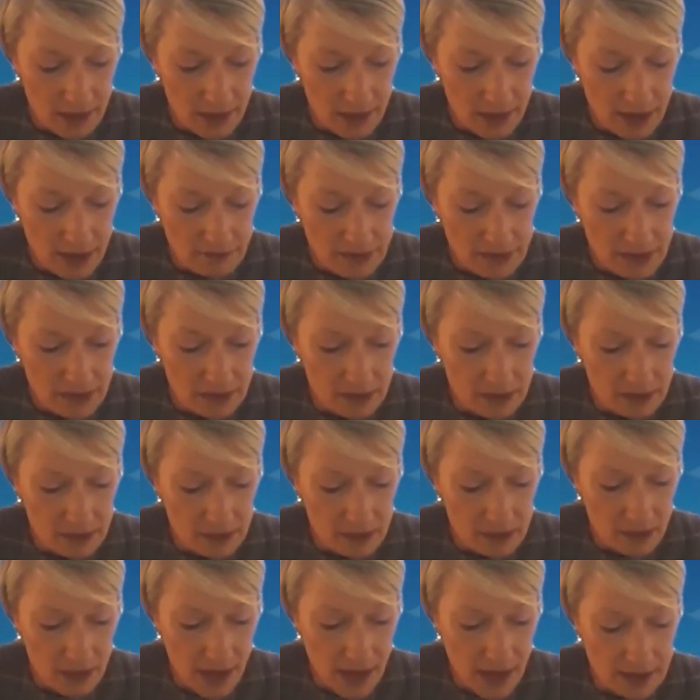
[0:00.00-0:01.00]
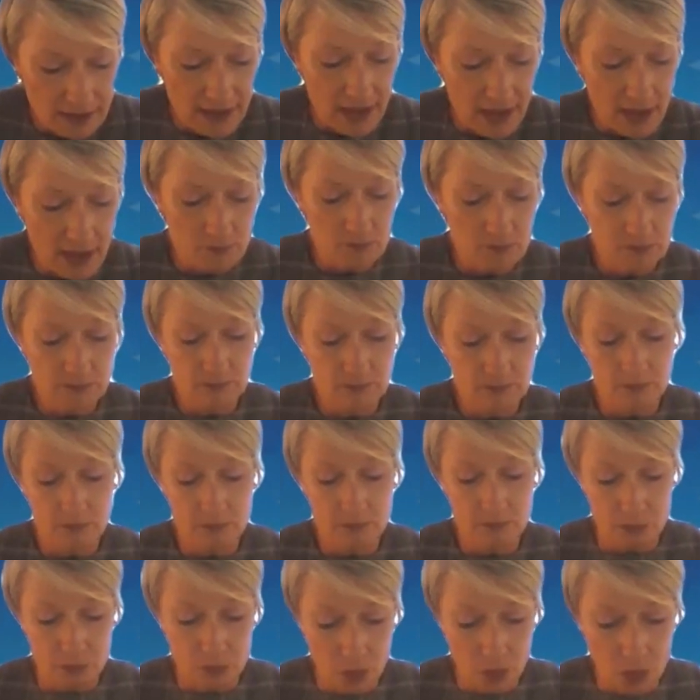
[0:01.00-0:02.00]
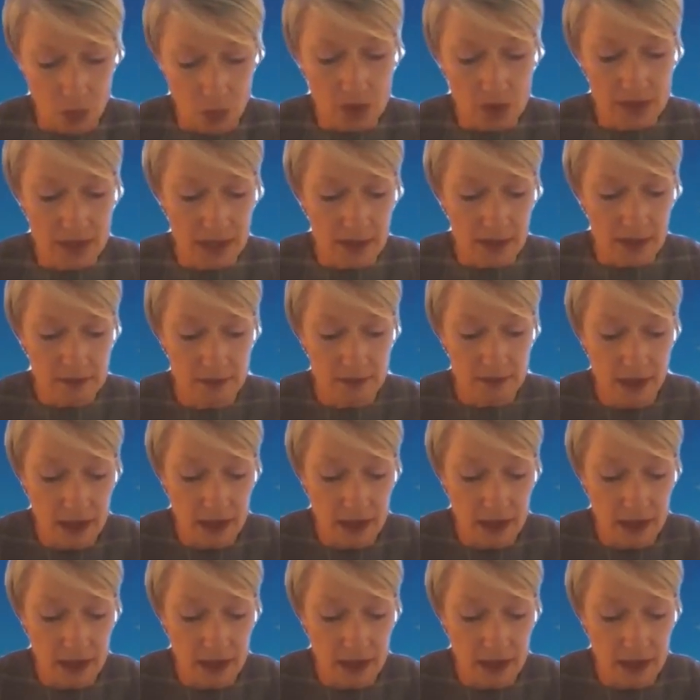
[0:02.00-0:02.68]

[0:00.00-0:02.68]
having had that broader